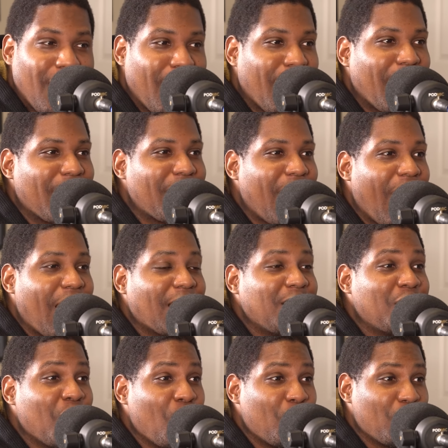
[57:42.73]
And I
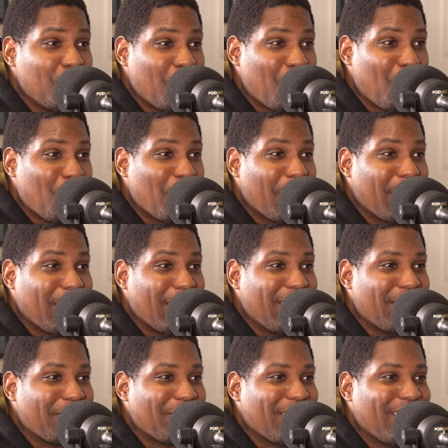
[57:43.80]
don't know
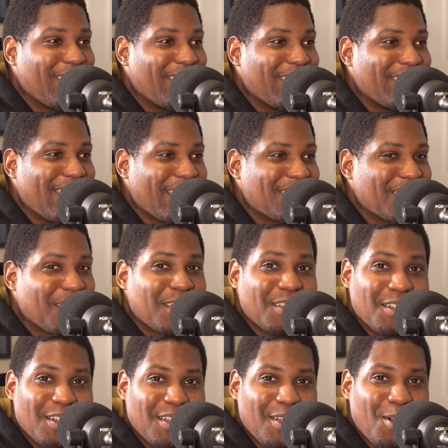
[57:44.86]
if that's a
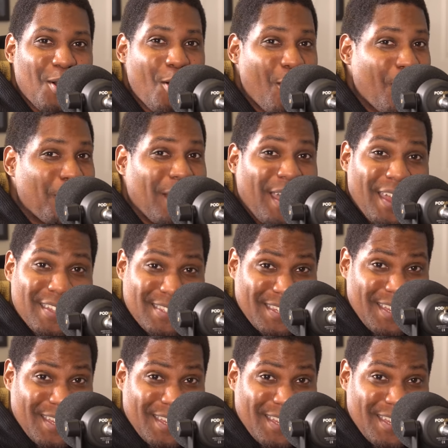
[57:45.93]
good or a bad